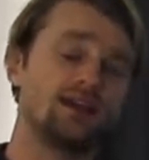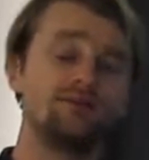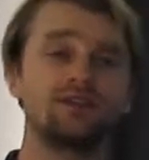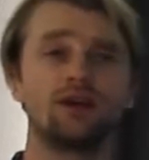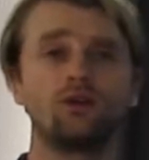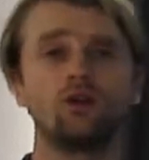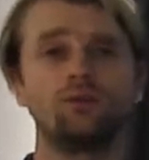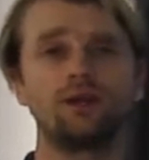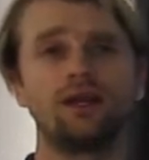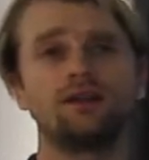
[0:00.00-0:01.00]
and gives our
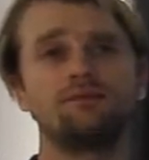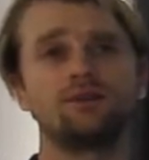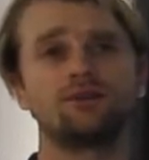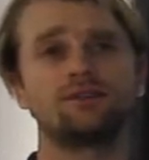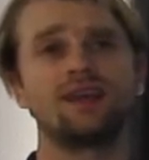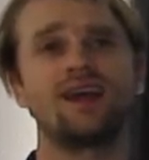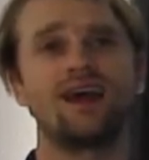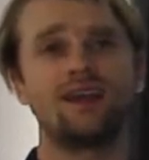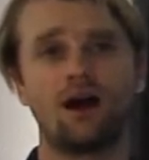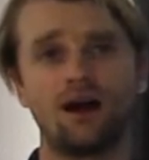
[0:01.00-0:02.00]
illuminated mirrors
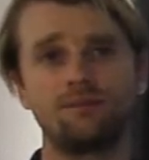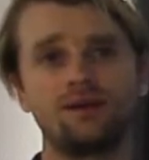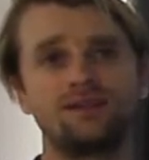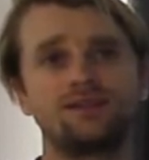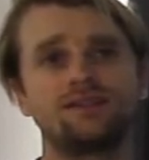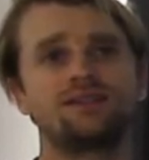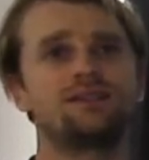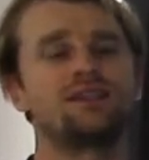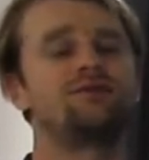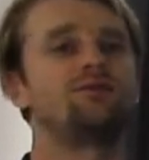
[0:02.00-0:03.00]
an I P
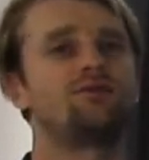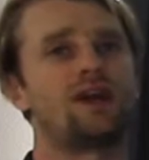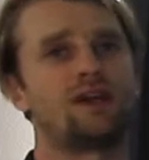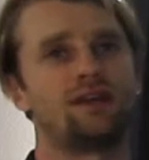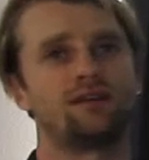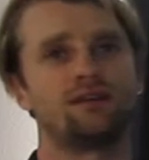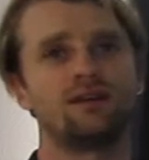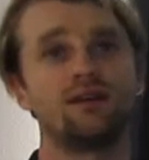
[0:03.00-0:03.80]
sixty-seven rating.